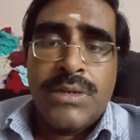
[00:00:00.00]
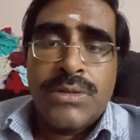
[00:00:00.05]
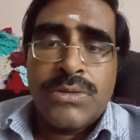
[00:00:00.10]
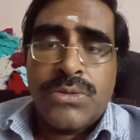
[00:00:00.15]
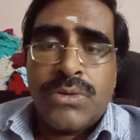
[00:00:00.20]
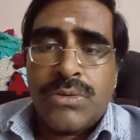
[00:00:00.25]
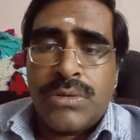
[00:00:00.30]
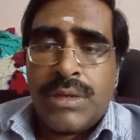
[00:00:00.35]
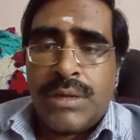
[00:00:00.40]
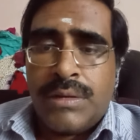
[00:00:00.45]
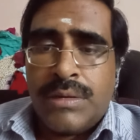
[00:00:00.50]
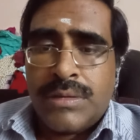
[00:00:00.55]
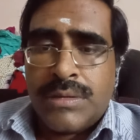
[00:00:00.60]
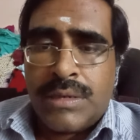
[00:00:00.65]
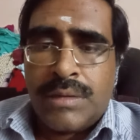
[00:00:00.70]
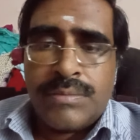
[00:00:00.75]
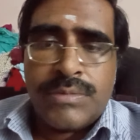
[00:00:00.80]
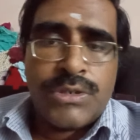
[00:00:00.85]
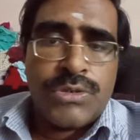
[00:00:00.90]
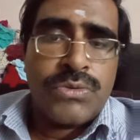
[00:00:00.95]
So there
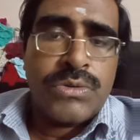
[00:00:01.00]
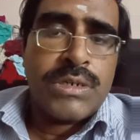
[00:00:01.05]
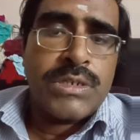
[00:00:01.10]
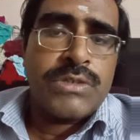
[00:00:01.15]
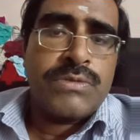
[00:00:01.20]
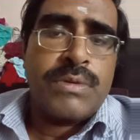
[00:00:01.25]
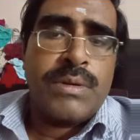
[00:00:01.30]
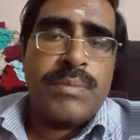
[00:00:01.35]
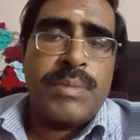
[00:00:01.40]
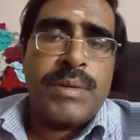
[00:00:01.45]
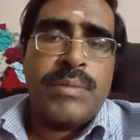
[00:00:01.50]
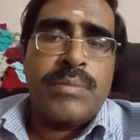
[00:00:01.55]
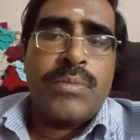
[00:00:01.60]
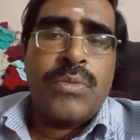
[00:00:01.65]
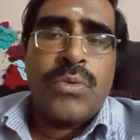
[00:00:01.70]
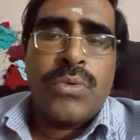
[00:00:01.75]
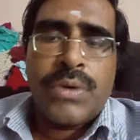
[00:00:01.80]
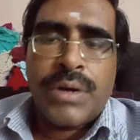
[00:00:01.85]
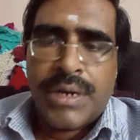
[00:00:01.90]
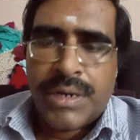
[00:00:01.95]
some students will be
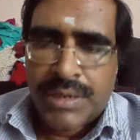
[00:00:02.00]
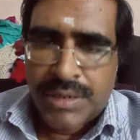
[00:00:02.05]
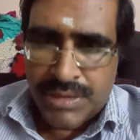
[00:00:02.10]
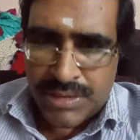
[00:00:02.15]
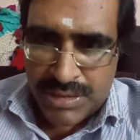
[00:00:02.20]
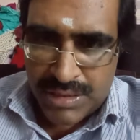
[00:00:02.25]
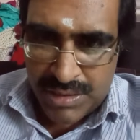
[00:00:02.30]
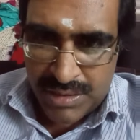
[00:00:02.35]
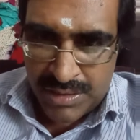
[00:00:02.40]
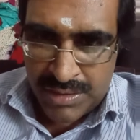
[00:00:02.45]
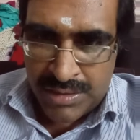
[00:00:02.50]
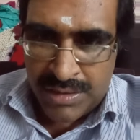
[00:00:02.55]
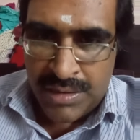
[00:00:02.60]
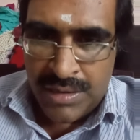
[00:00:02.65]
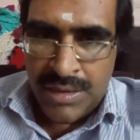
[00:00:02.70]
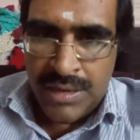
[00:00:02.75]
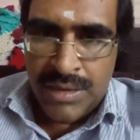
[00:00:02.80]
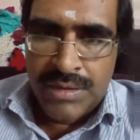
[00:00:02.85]
more interested in